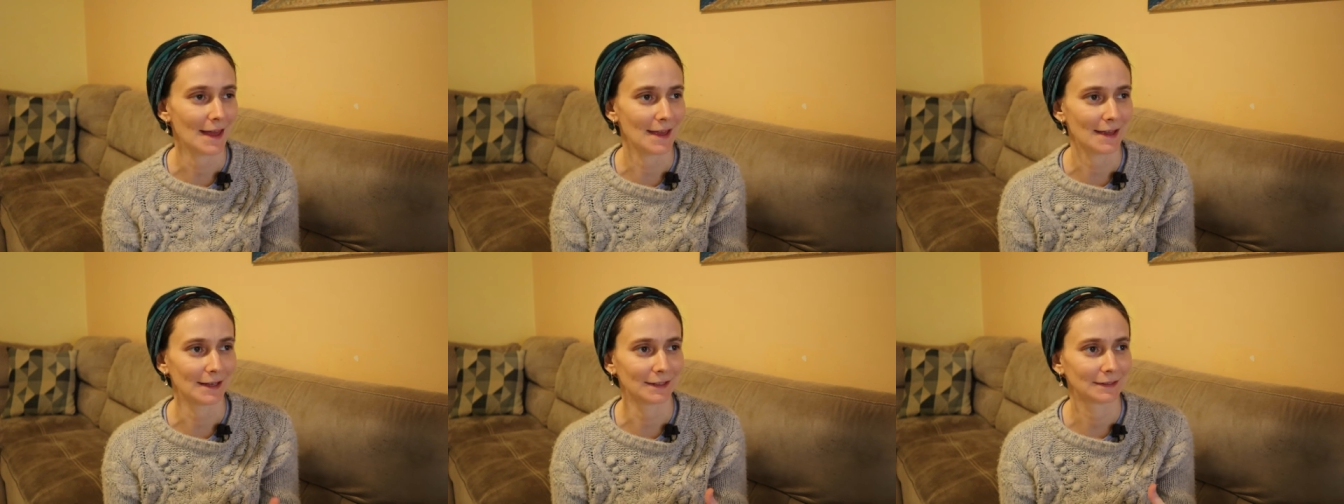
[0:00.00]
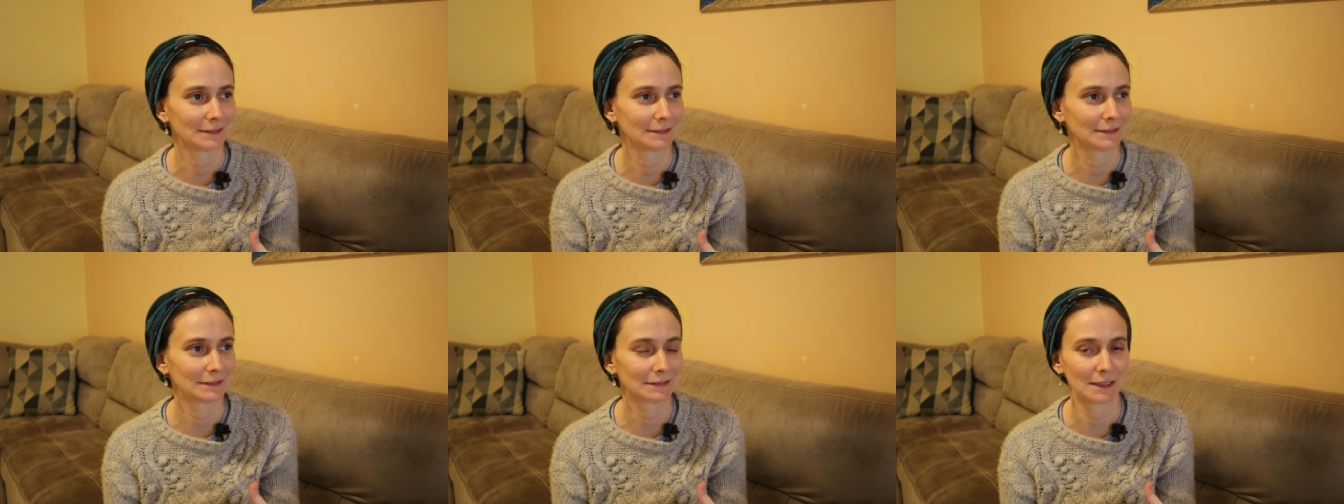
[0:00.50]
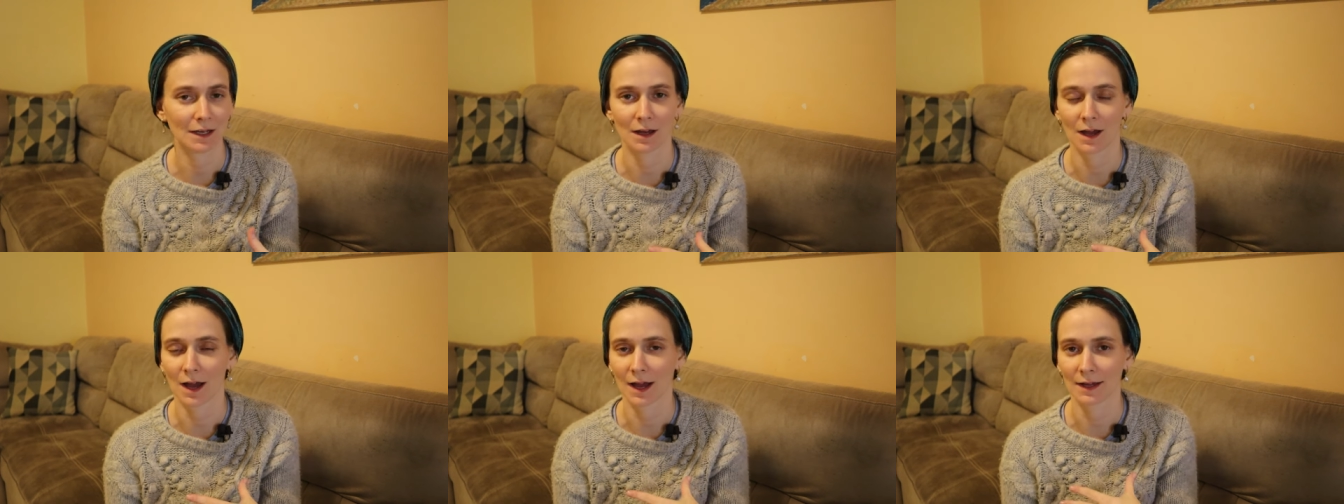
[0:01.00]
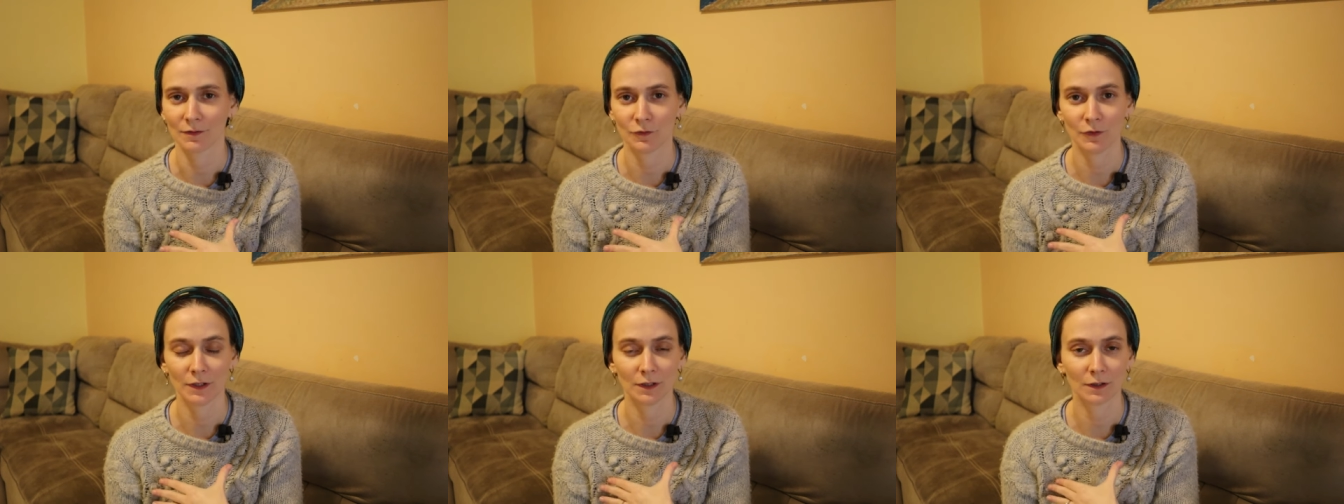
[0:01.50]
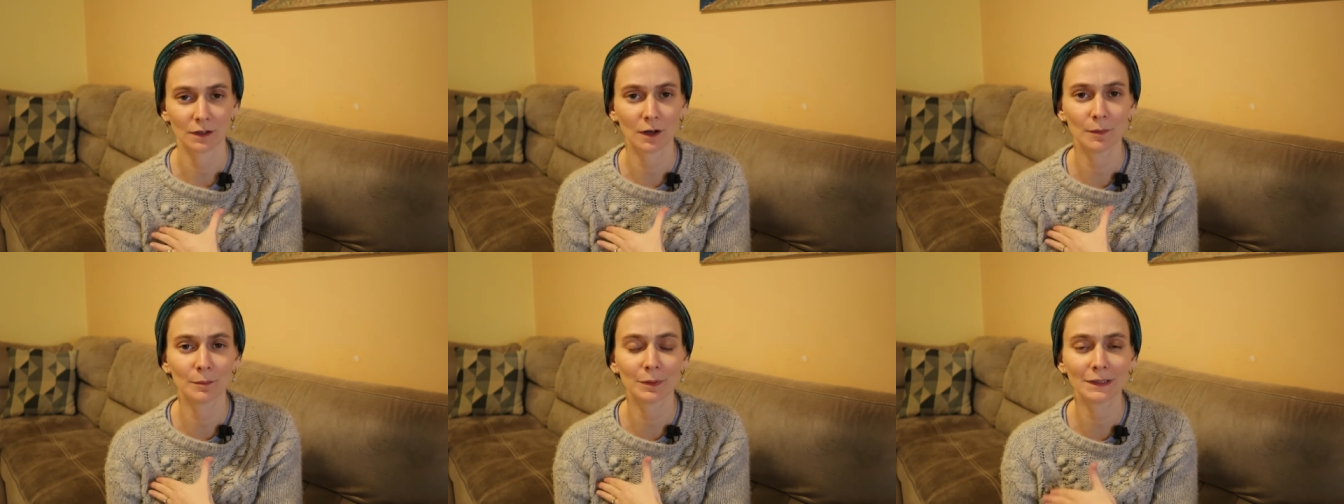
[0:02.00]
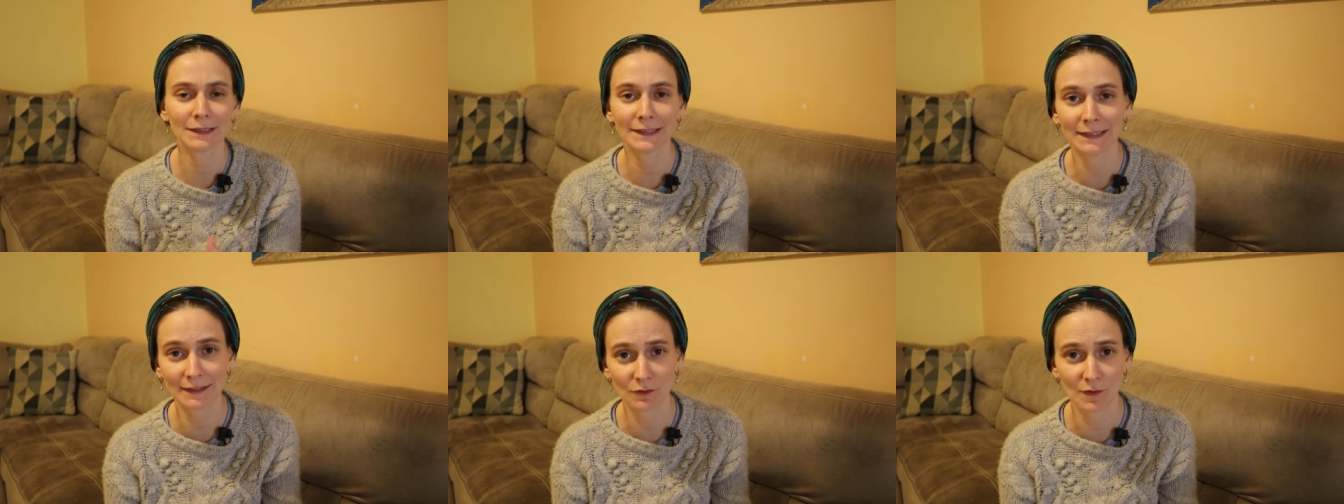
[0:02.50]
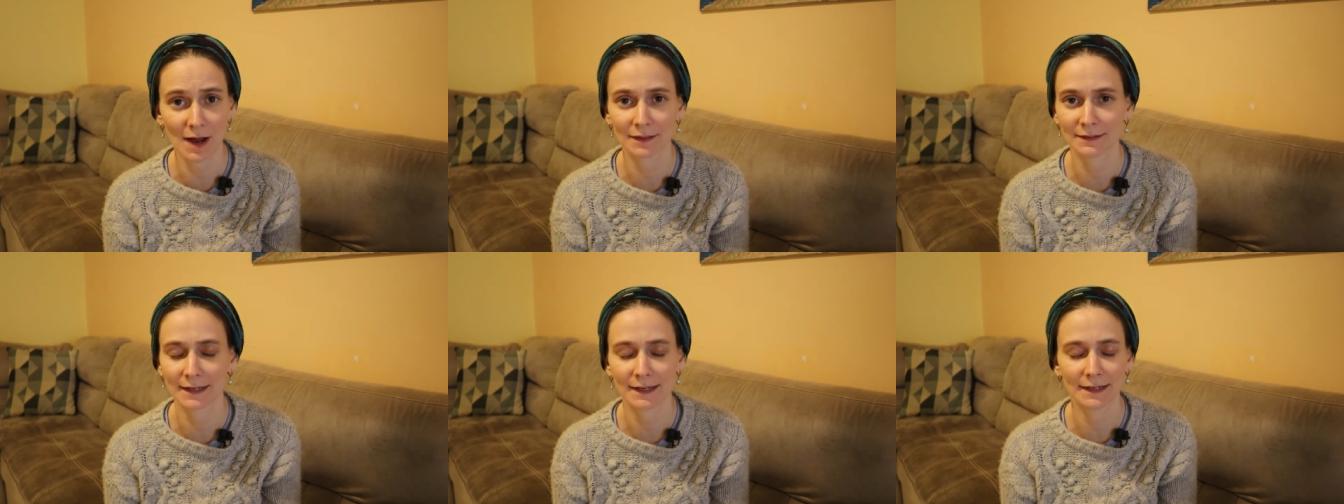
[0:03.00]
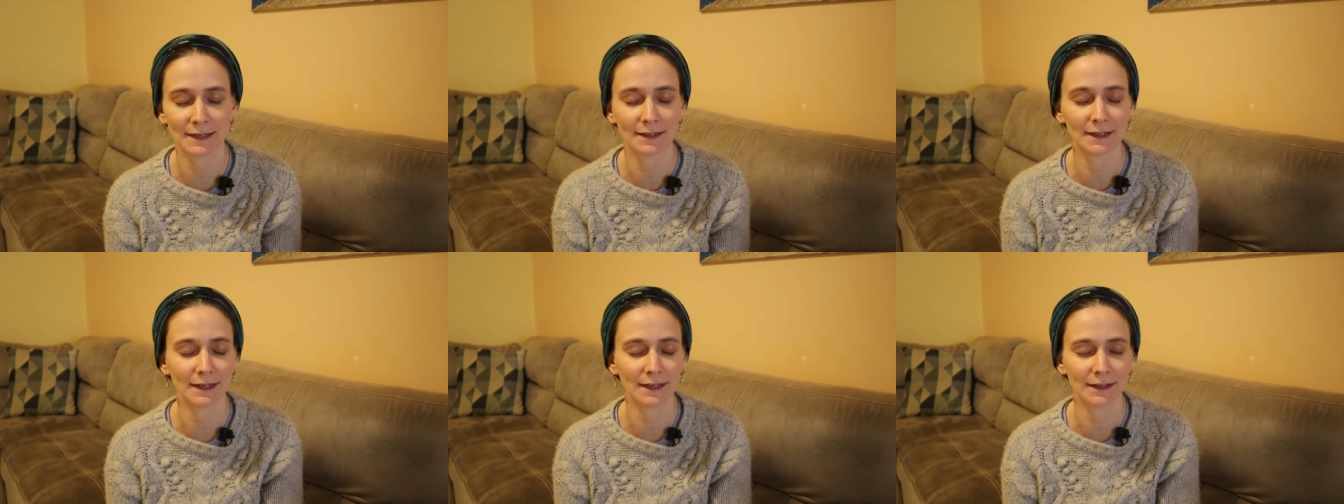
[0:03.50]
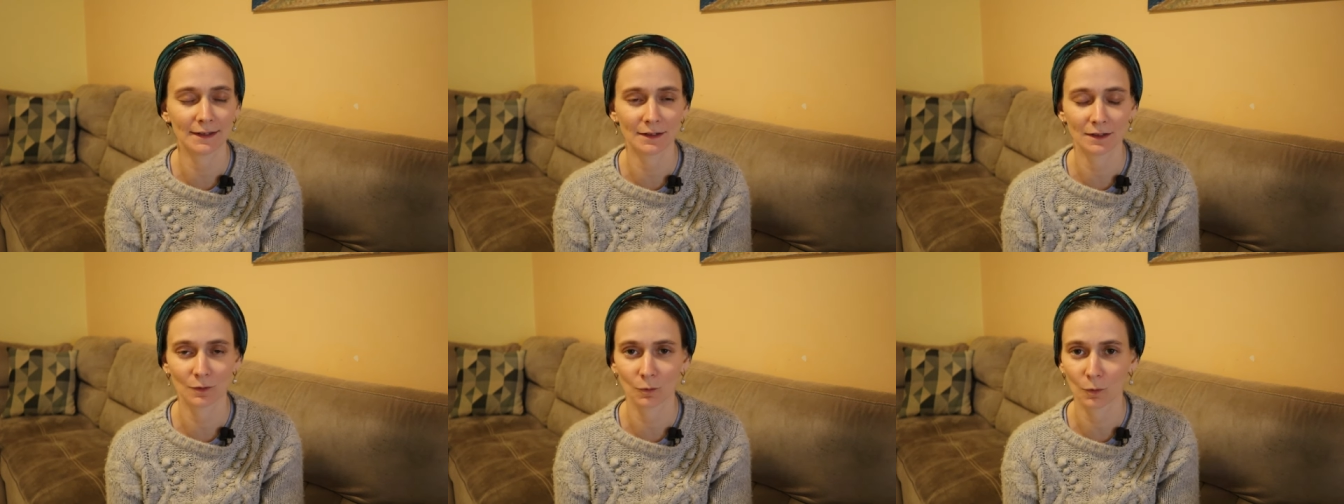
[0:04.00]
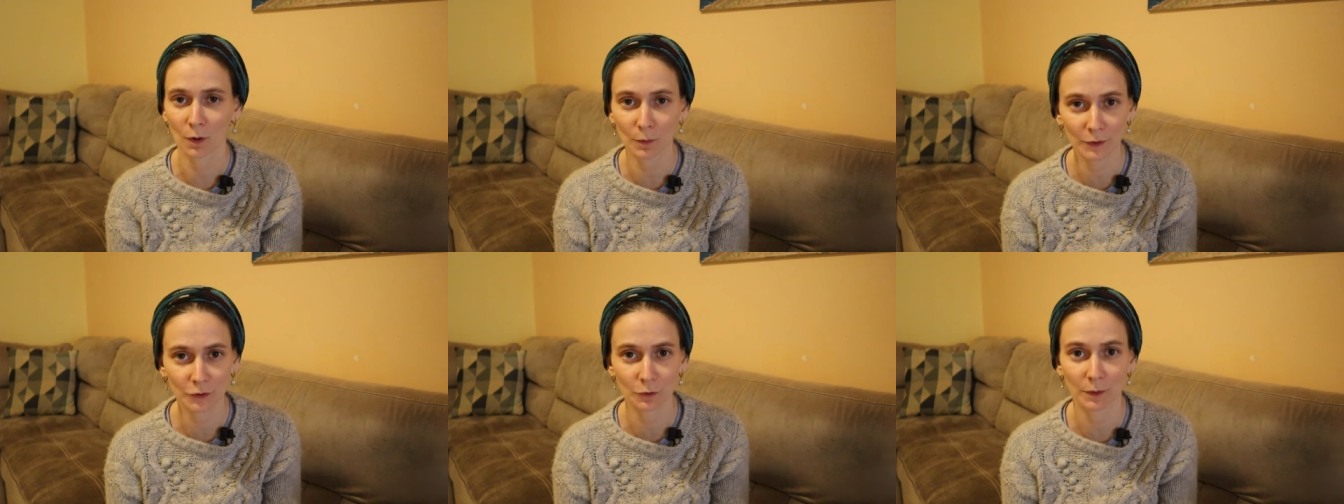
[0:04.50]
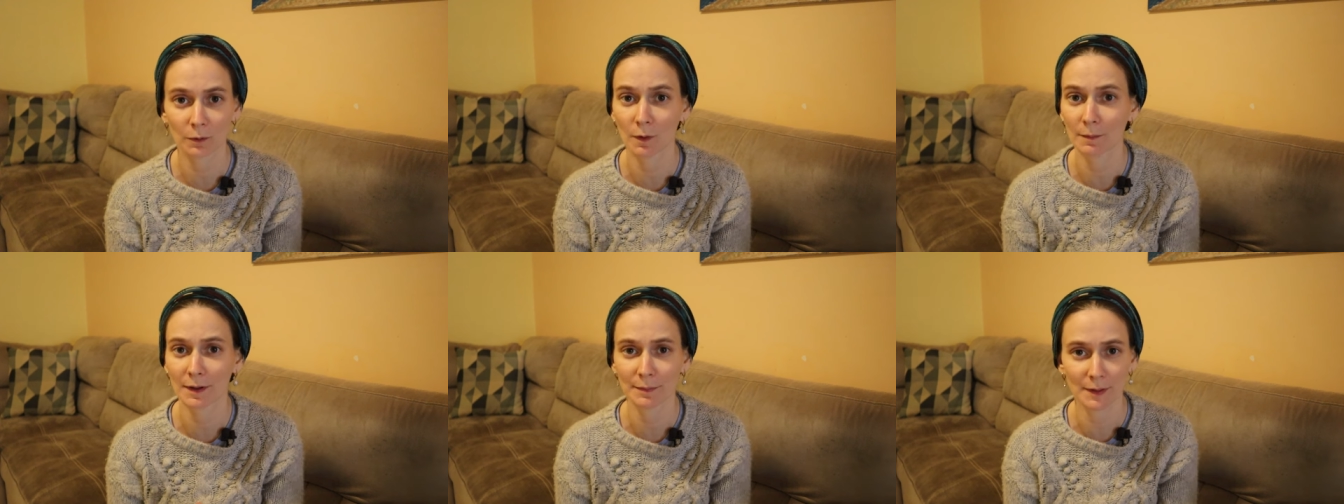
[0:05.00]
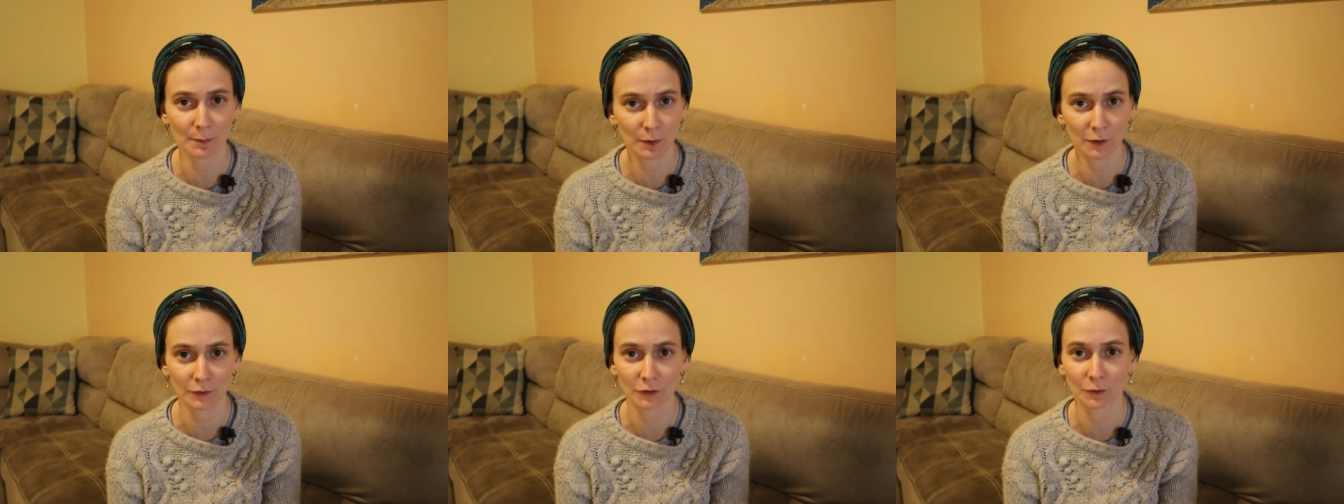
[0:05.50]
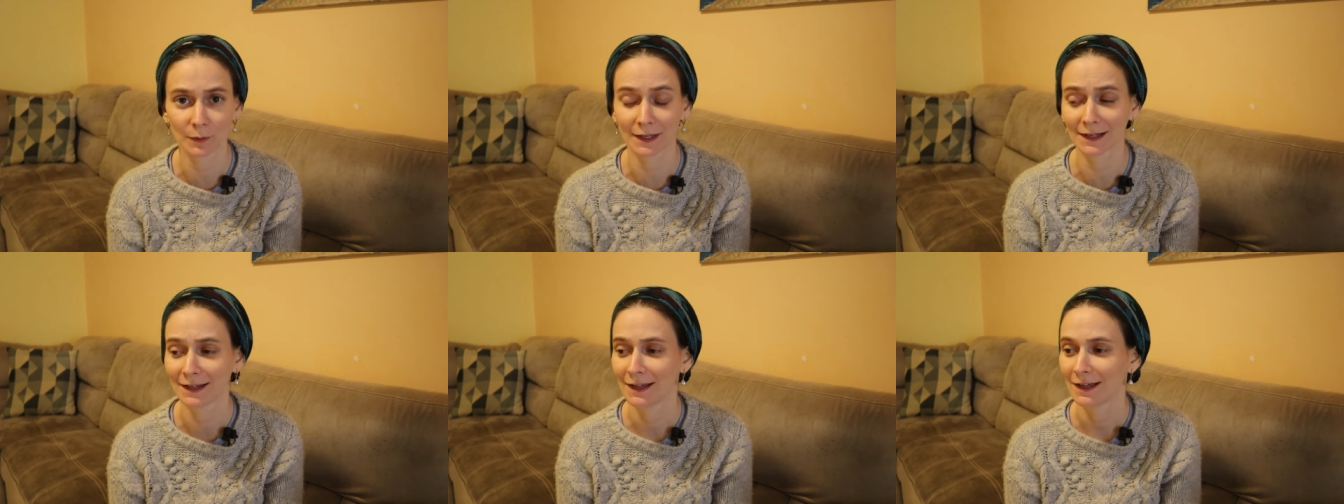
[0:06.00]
and I feel completely validated in what we're doing, what my people are doing,